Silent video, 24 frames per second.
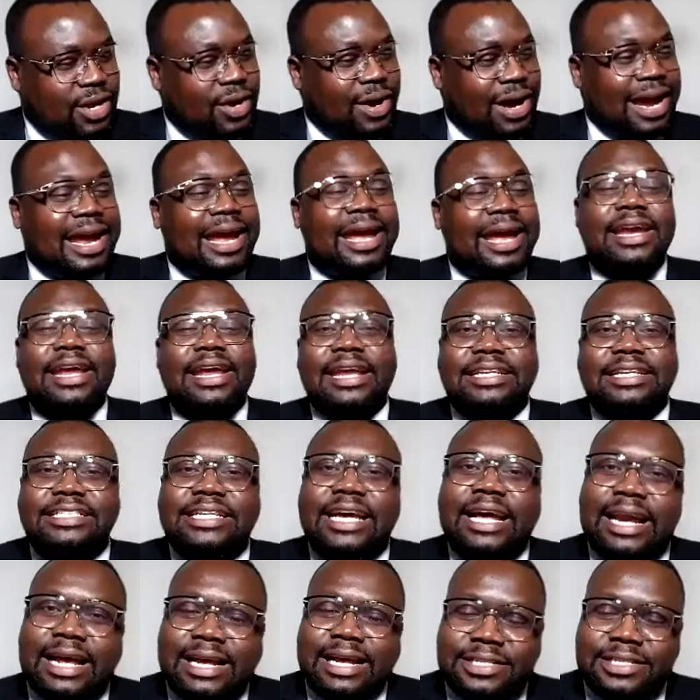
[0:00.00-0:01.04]
go ahead and
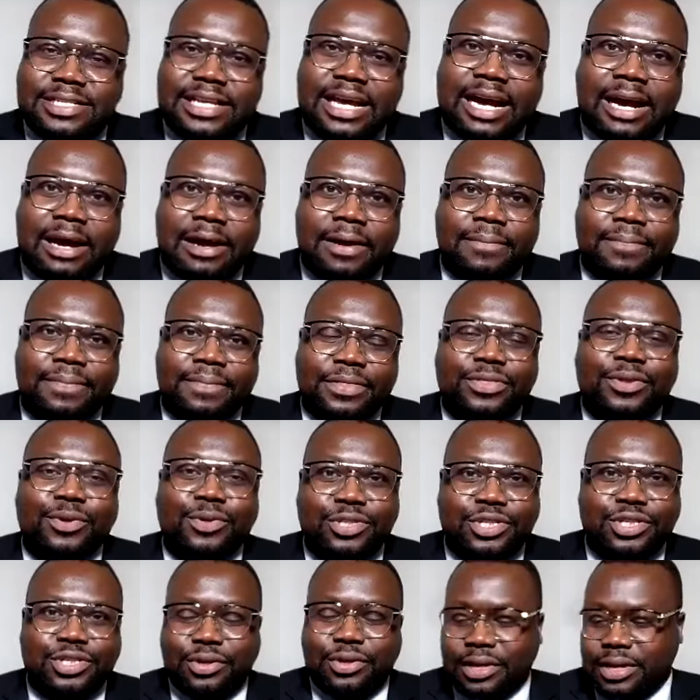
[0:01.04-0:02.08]
tell us
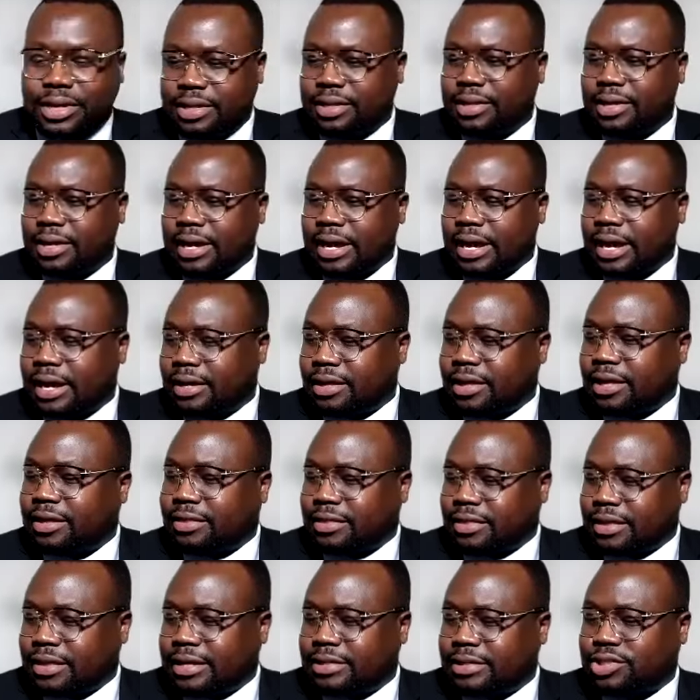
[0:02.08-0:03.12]
those three key
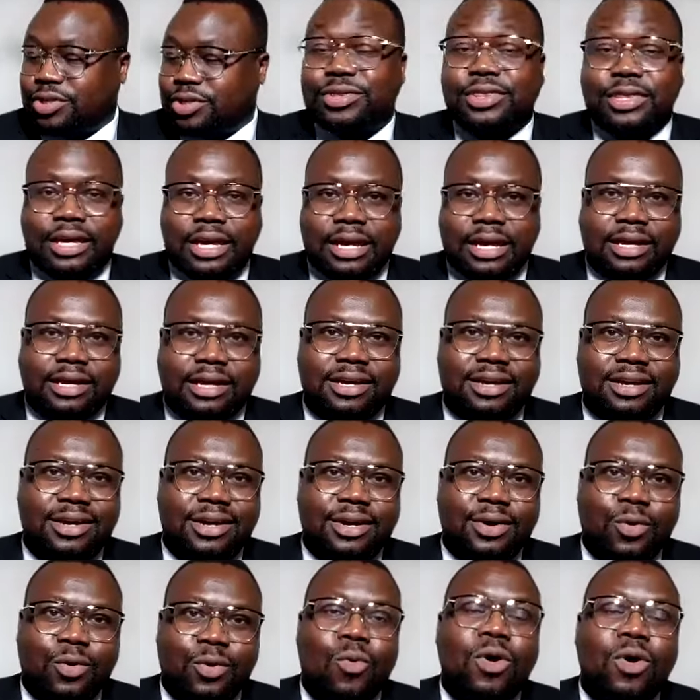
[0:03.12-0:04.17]
things you think
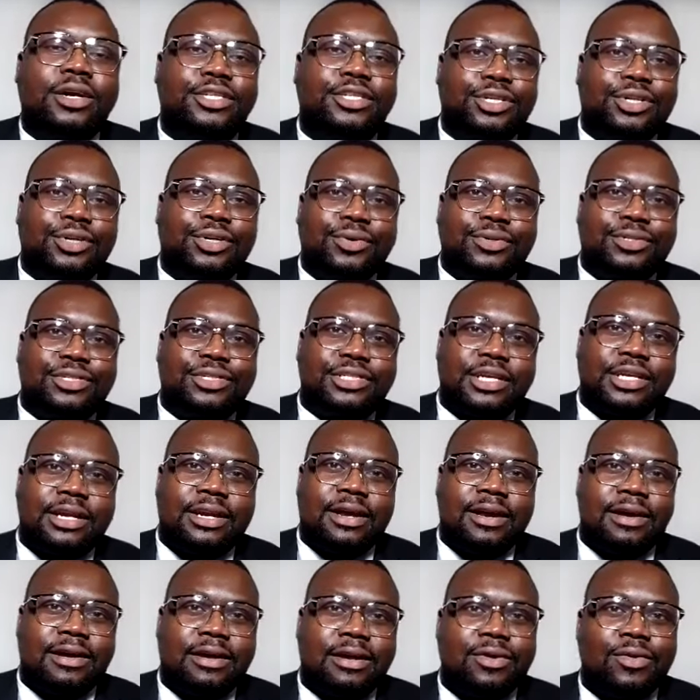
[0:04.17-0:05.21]
one should
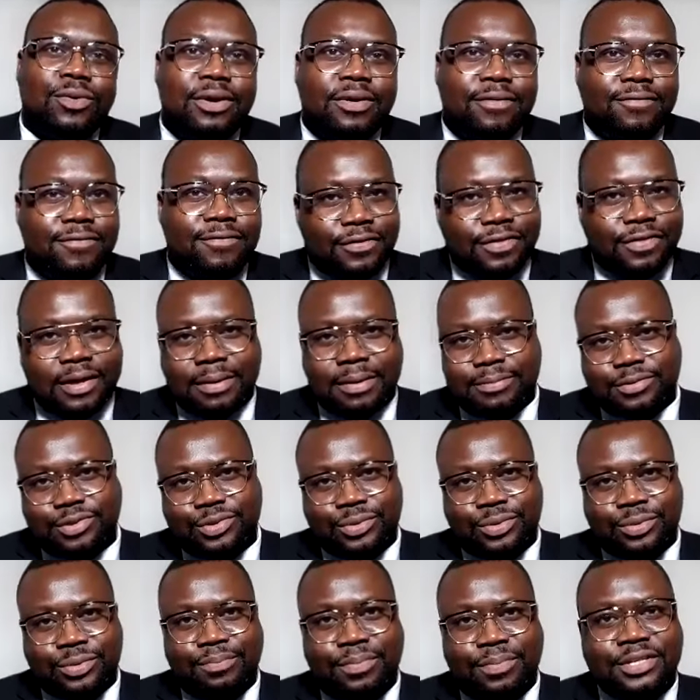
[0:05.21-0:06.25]
consider in order for them to
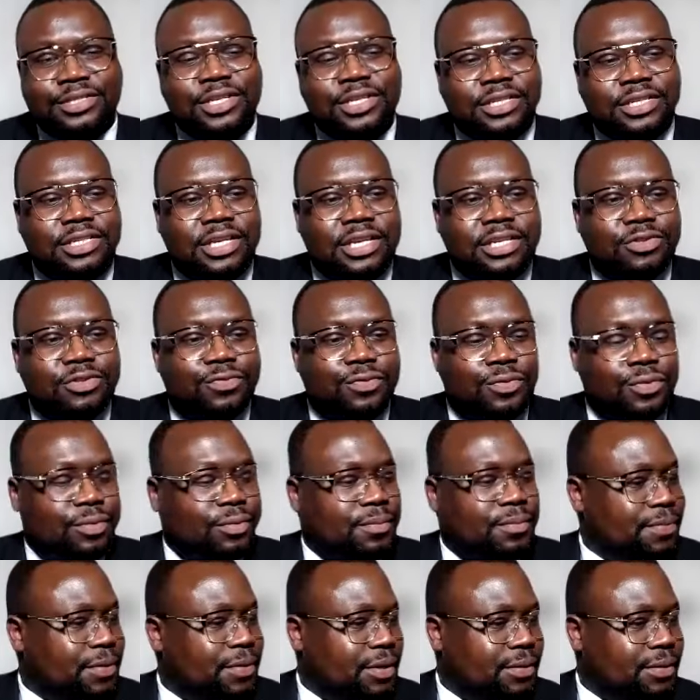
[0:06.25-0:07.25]
be successful.